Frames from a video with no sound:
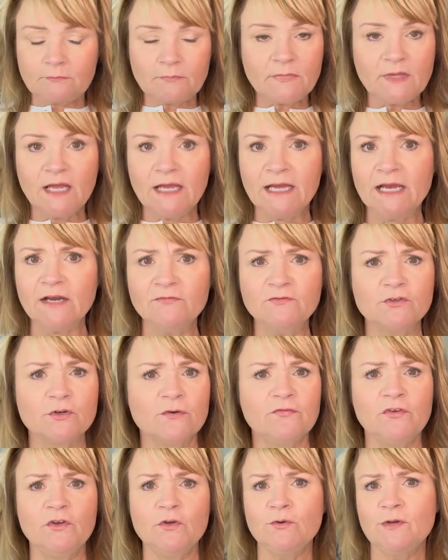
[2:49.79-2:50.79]
after a
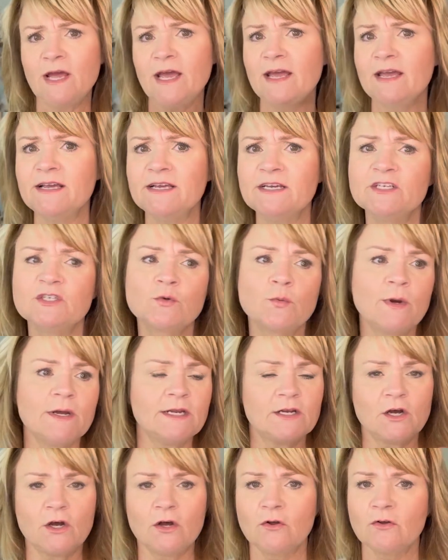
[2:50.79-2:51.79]
few days, when
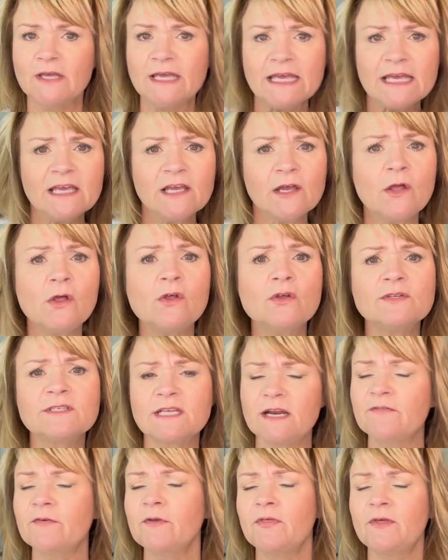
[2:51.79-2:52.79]
it all heals
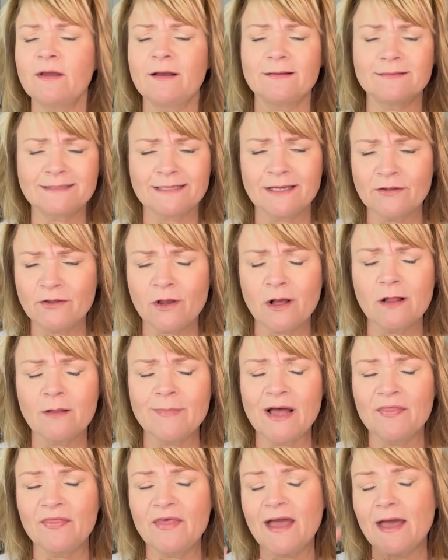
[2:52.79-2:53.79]
and everything, I'll tell you all
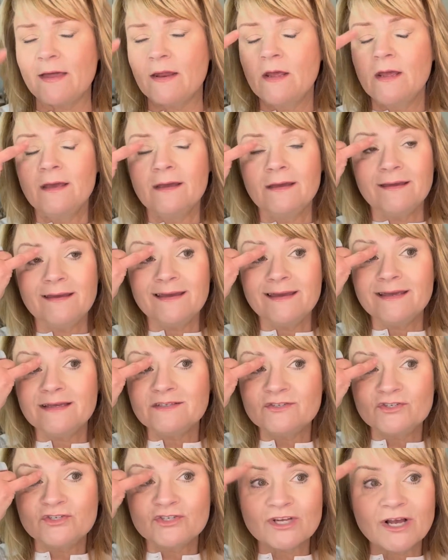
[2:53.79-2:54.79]
about that.
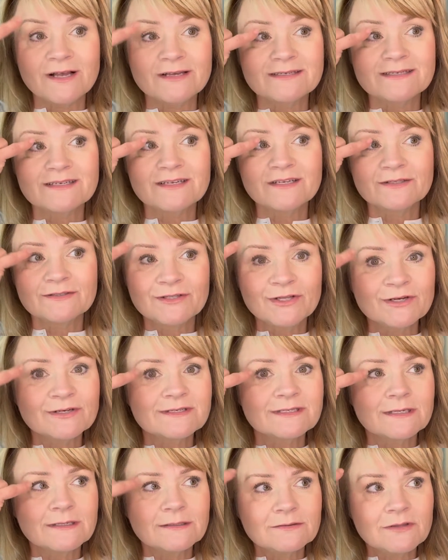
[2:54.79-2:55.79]
It just
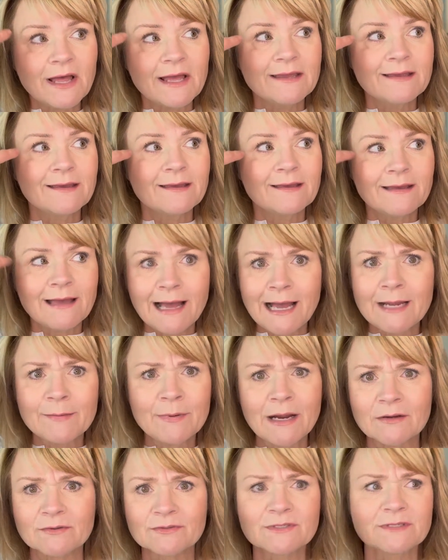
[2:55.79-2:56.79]
looks like
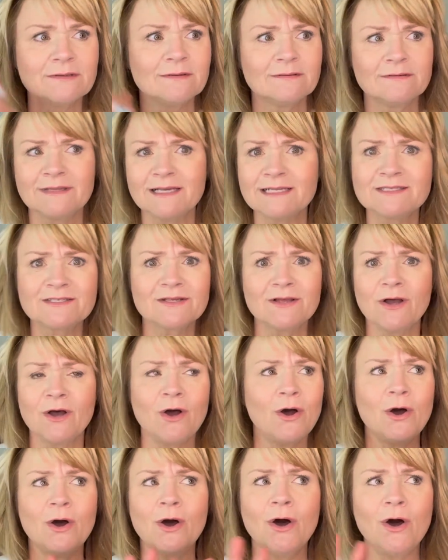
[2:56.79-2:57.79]
eyebrows. That's
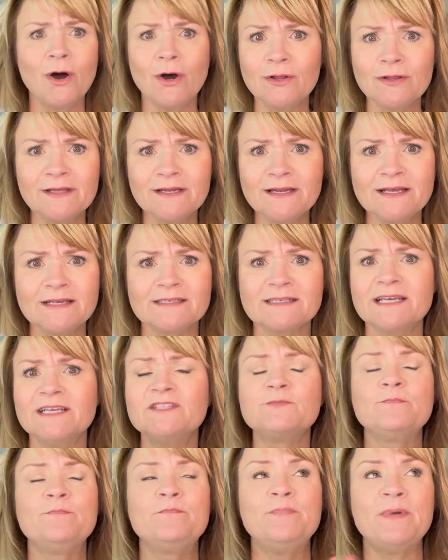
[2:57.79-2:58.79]
all it is.
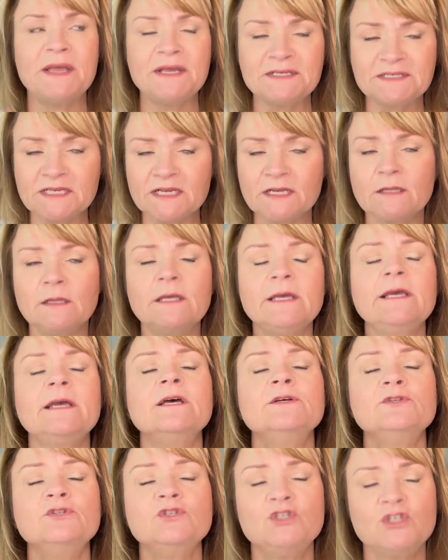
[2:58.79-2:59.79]
It's
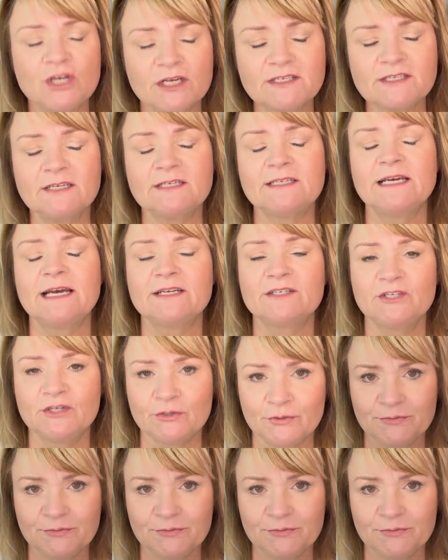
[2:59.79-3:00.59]
basically just a tattoo.